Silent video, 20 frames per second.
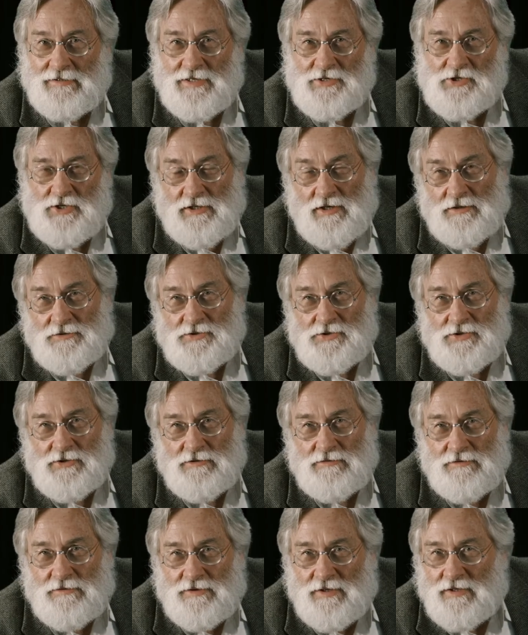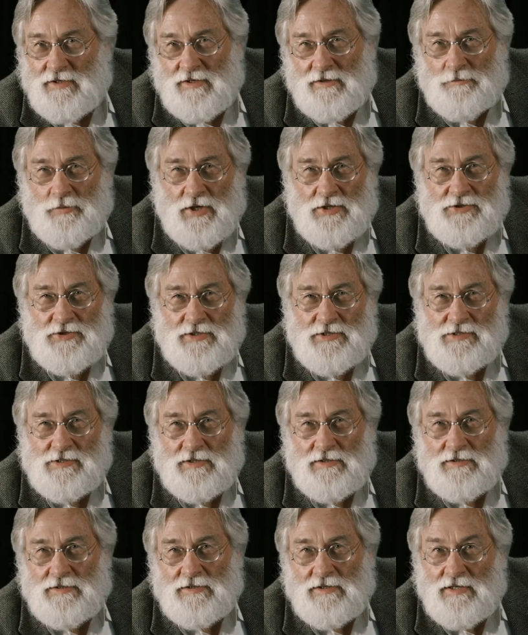as a young student in an
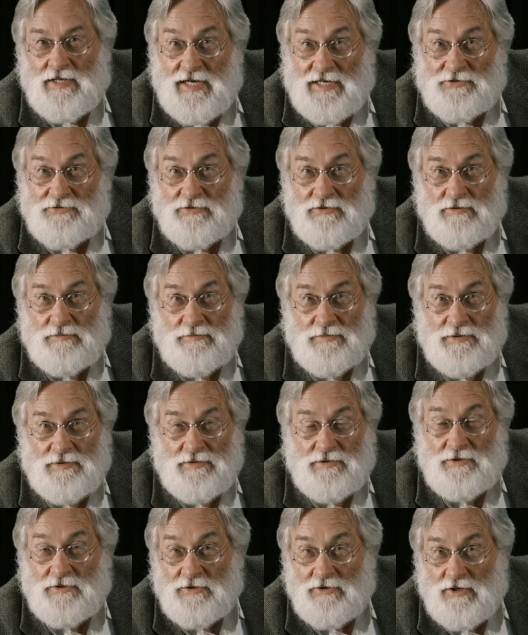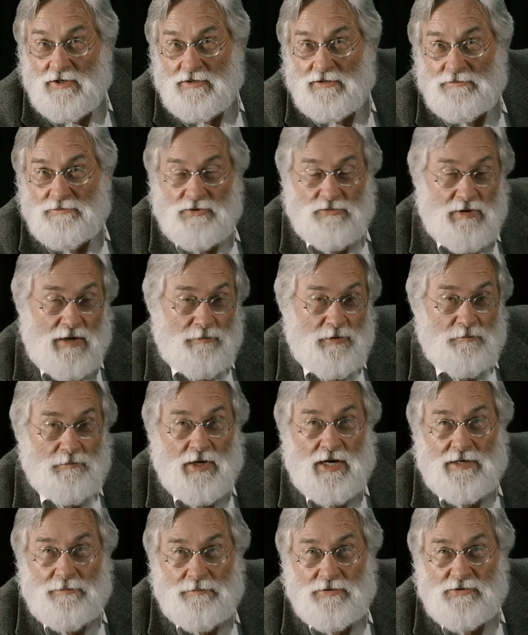Impressionist classroom in New York. It was Robert
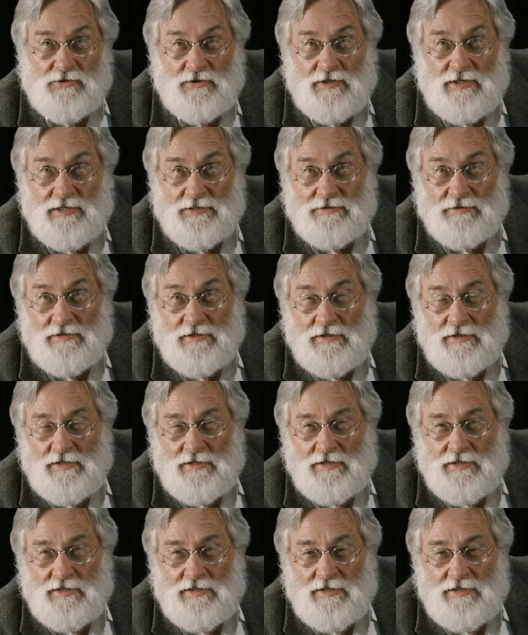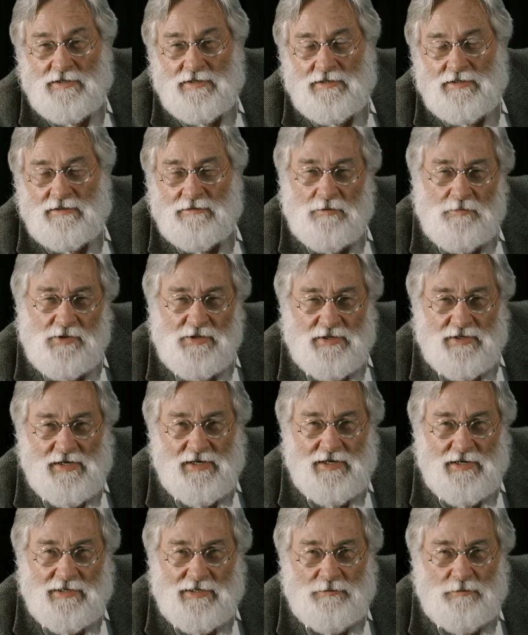Brackman's class. I remember the
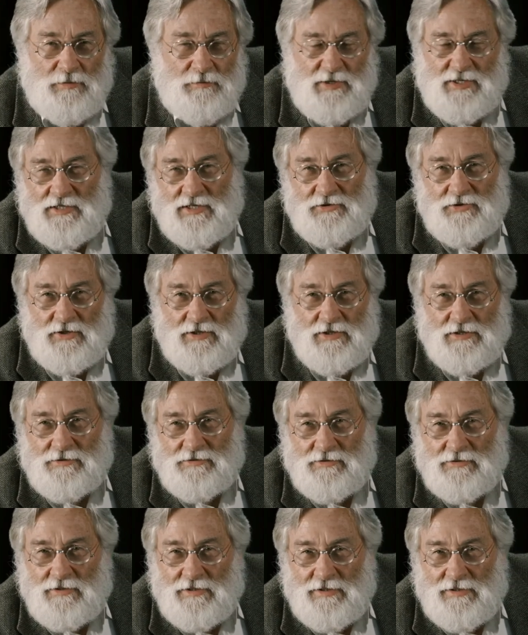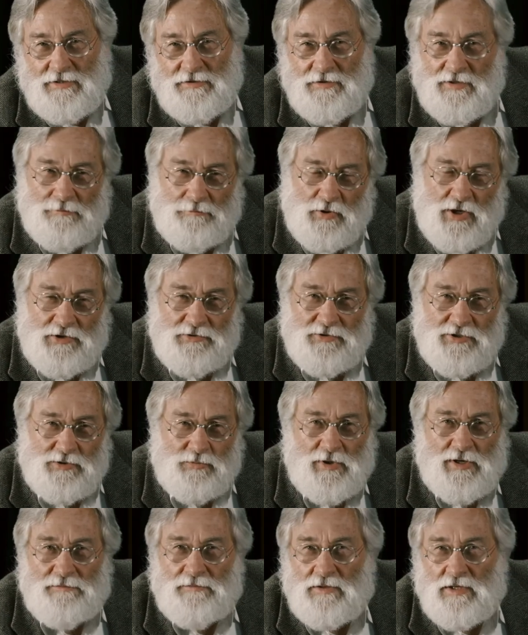day he would be teaching us the Impressionist
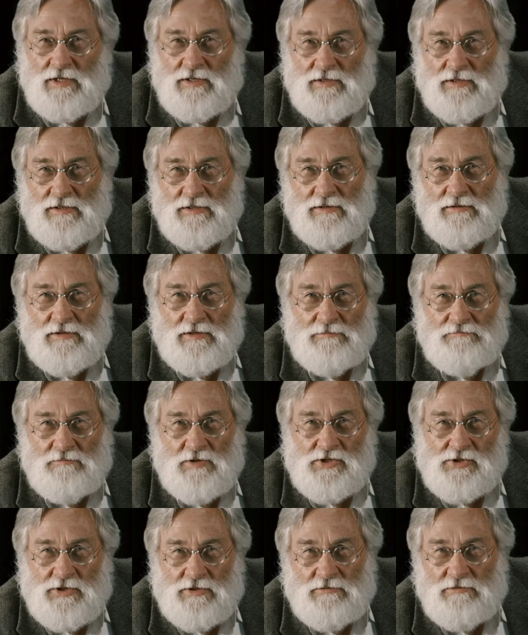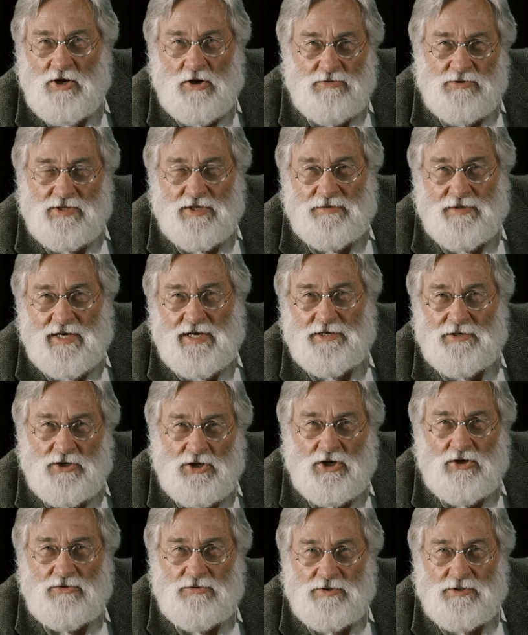way of thinking, this note to that
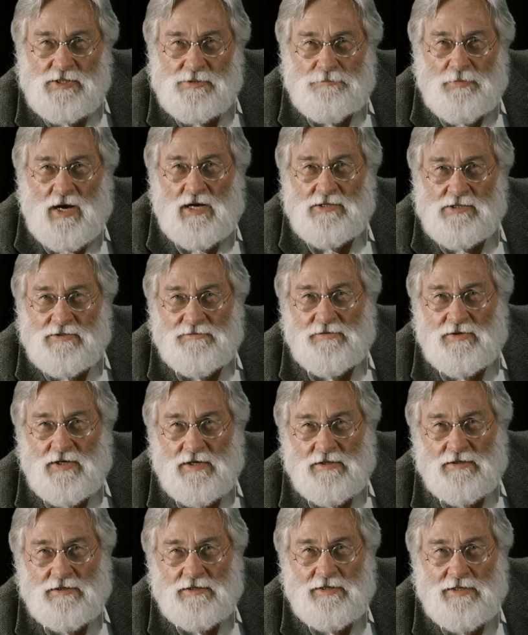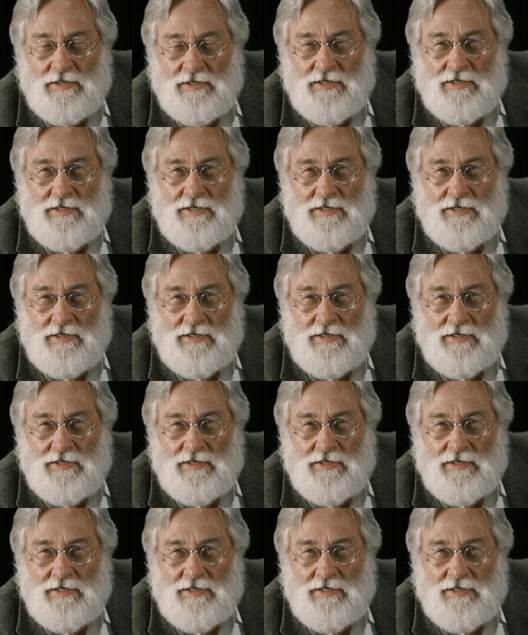note, spots of color.